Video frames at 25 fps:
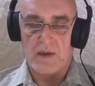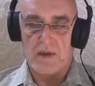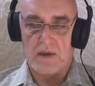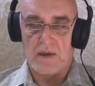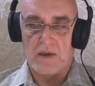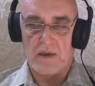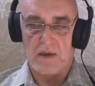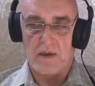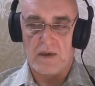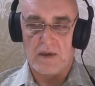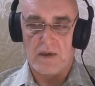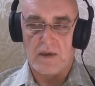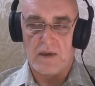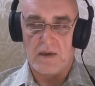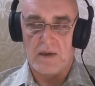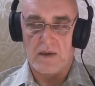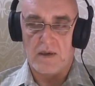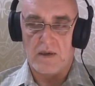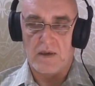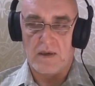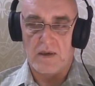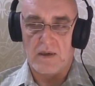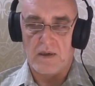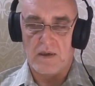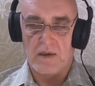
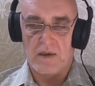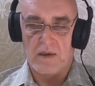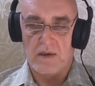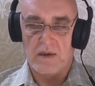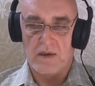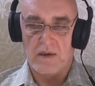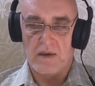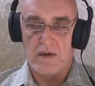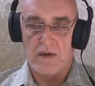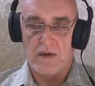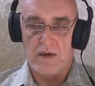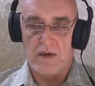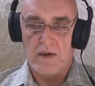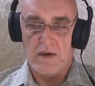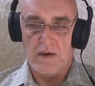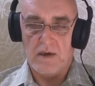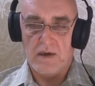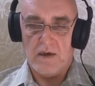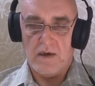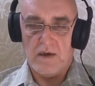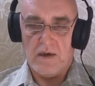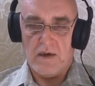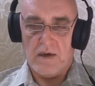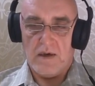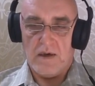
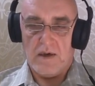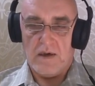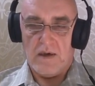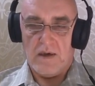No one is speaking in this clip.